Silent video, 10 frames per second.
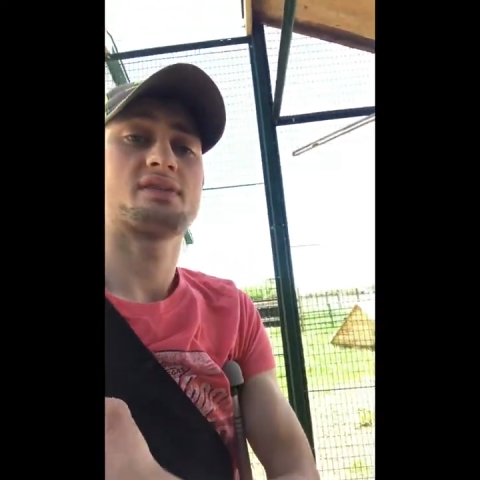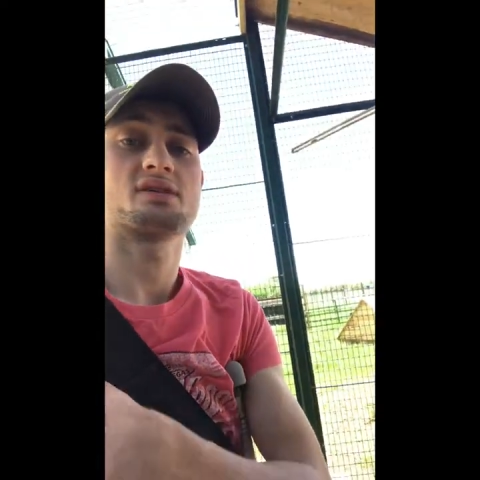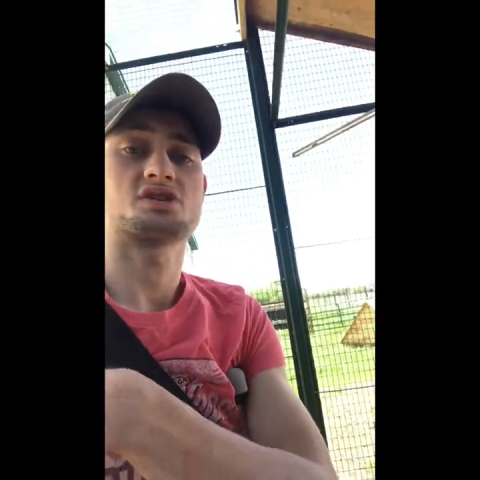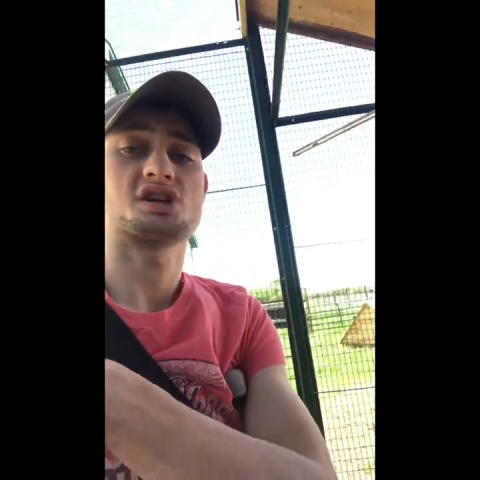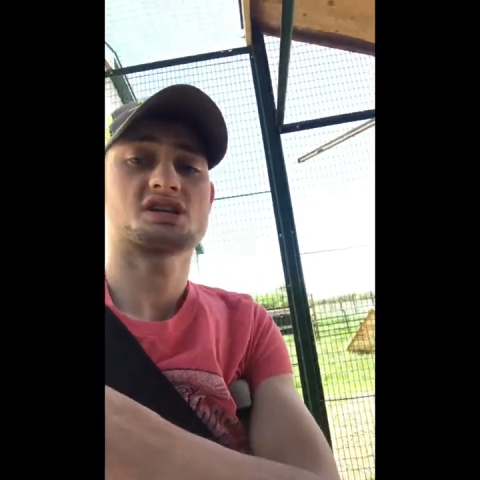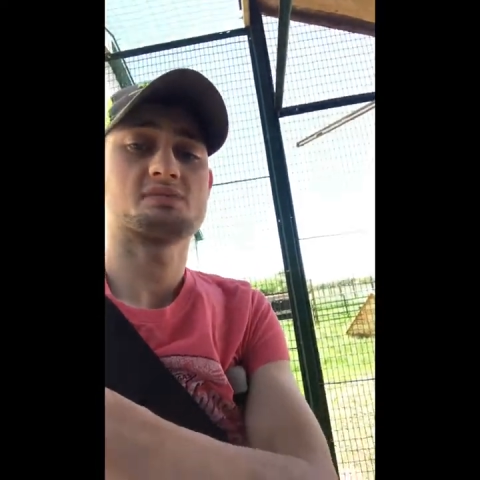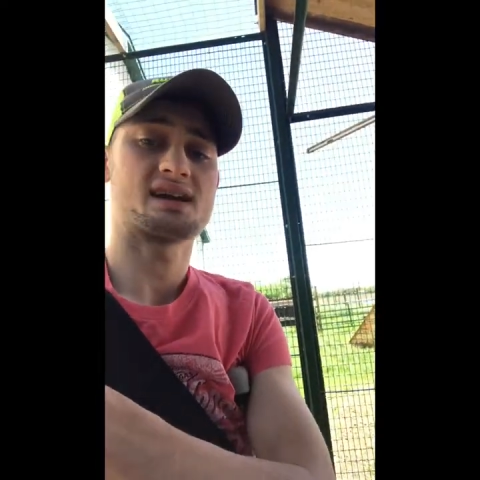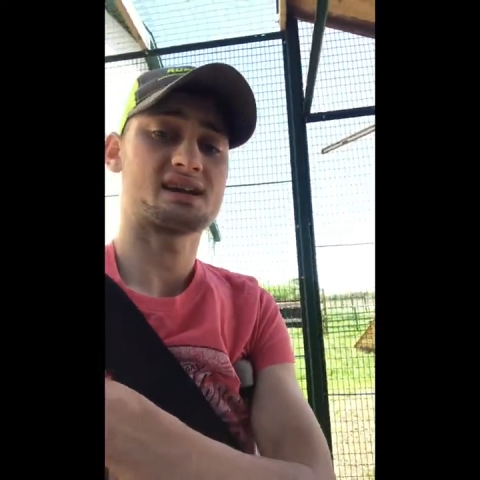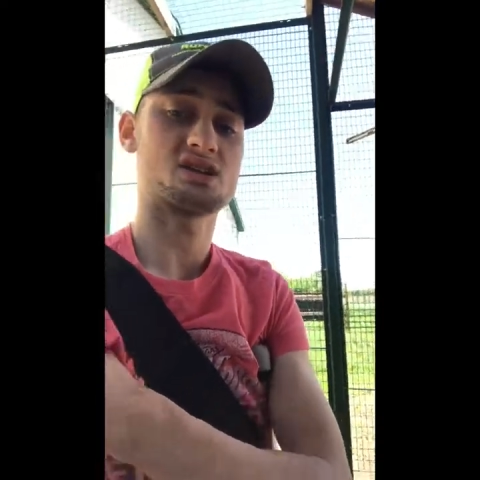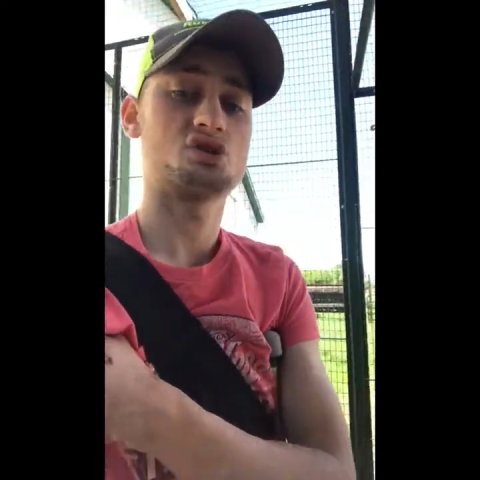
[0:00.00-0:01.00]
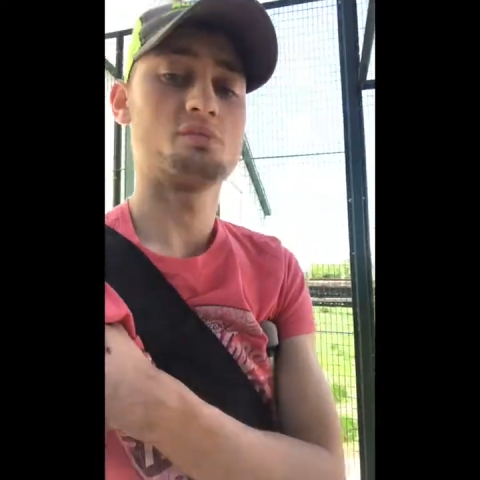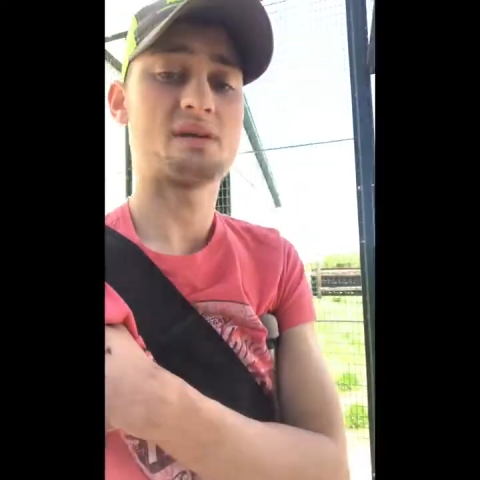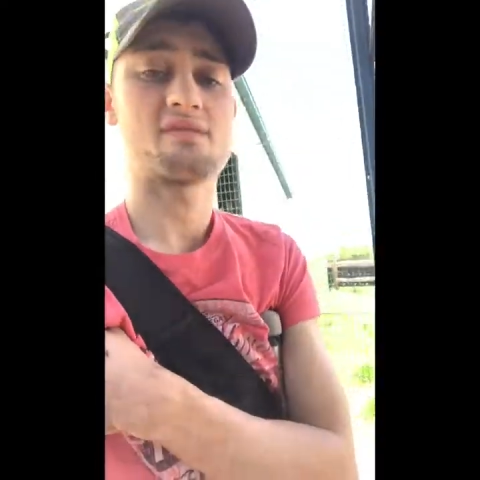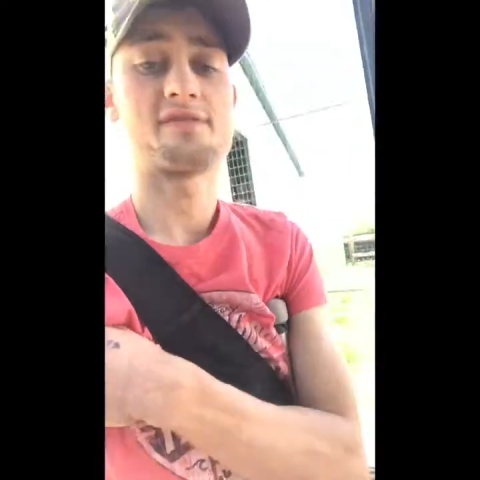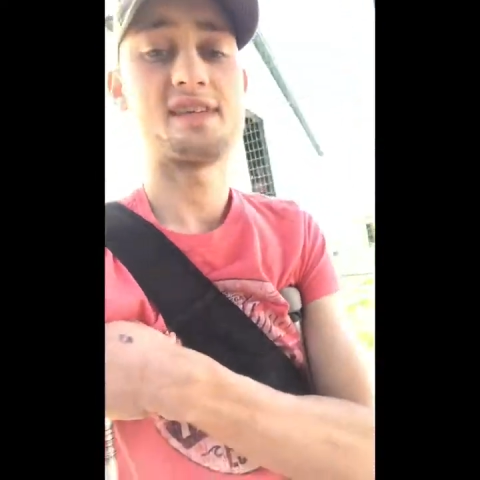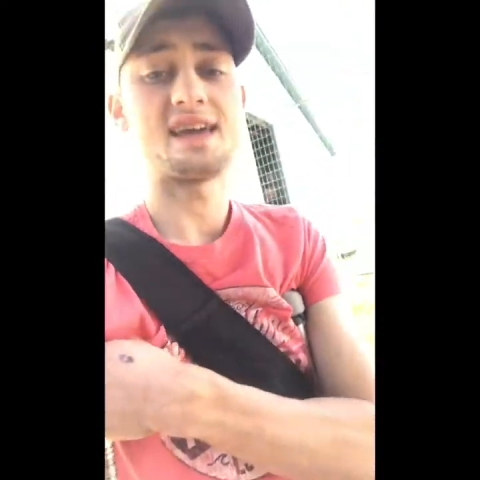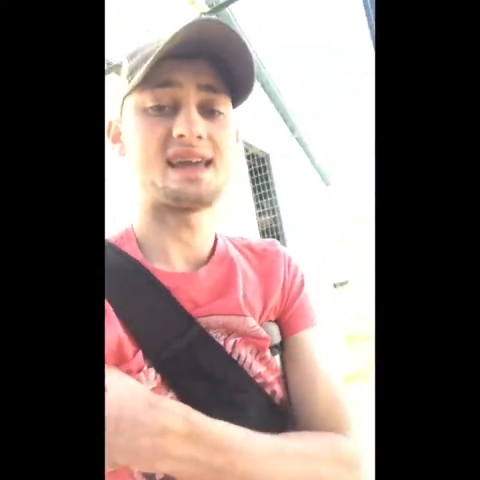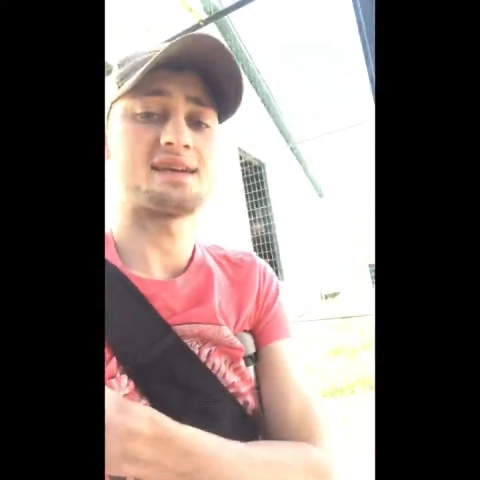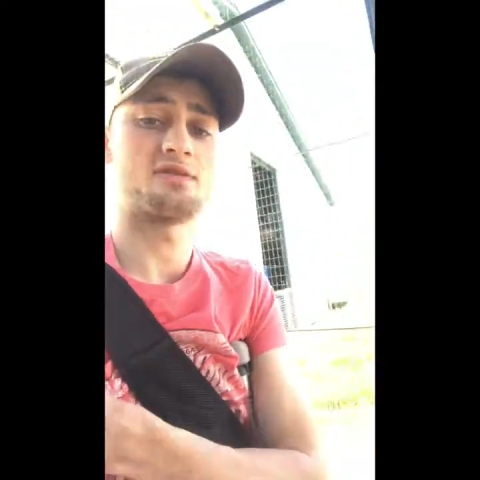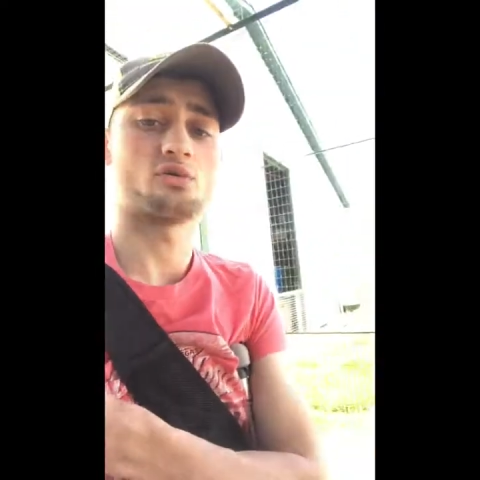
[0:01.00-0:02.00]
the chicks might get too big for the
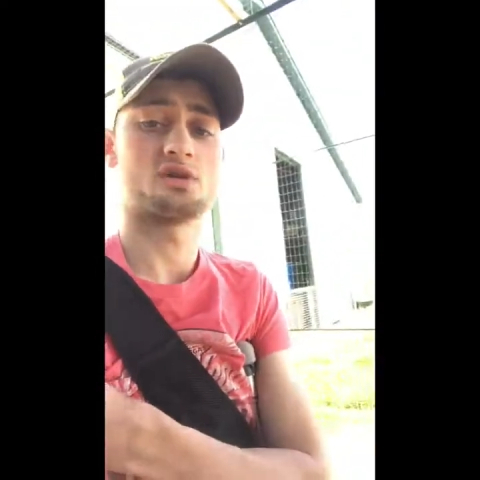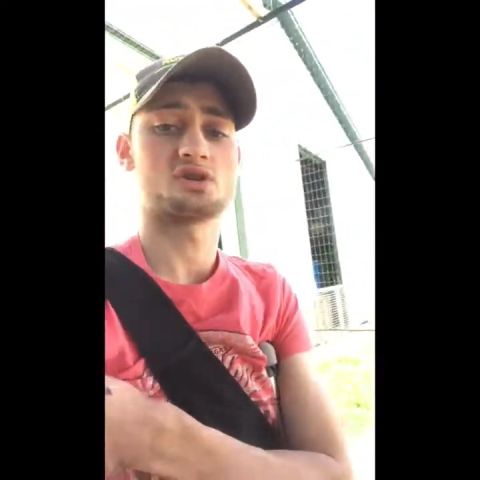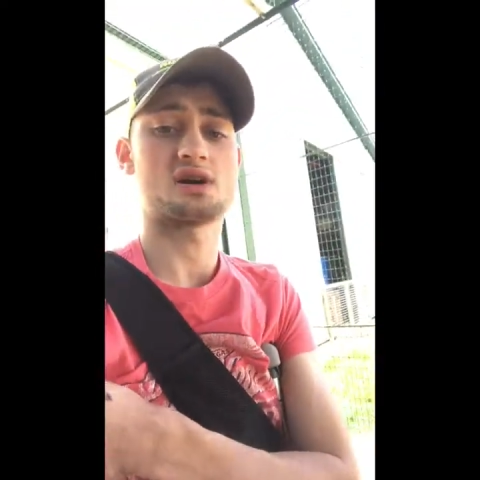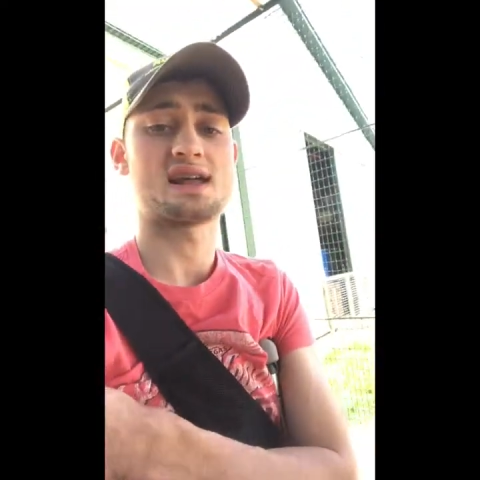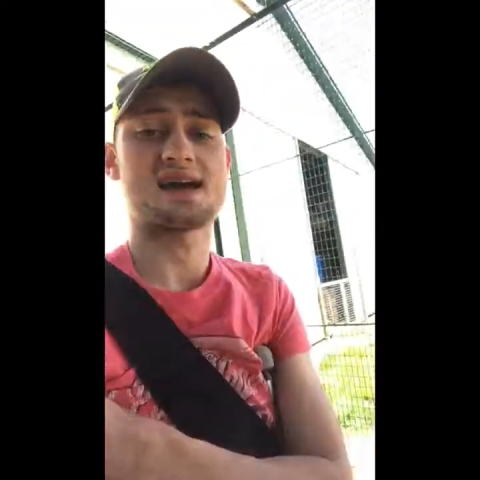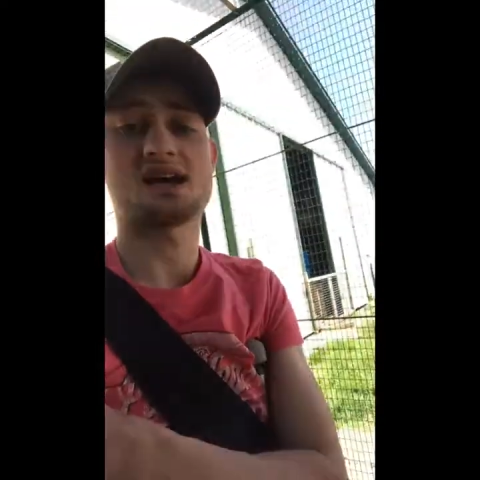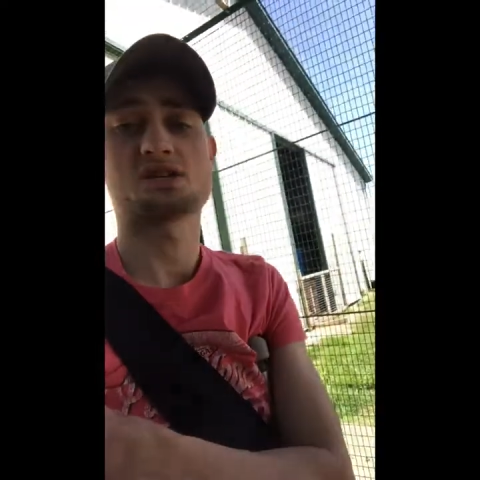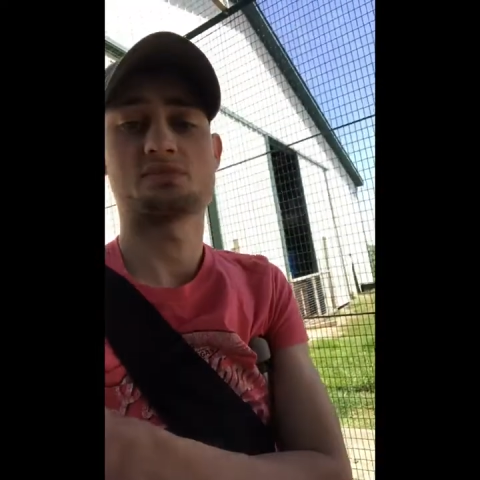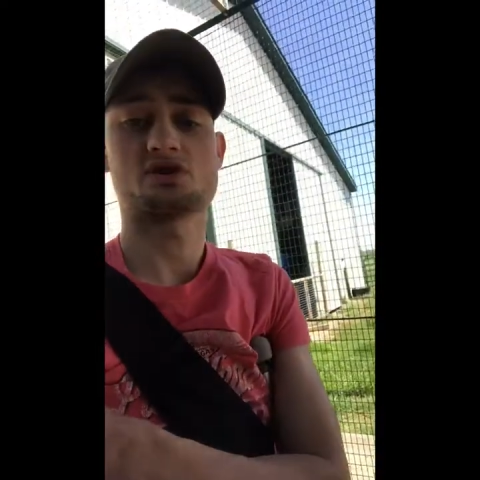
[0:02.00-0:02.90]
egg if you were to try to hatch them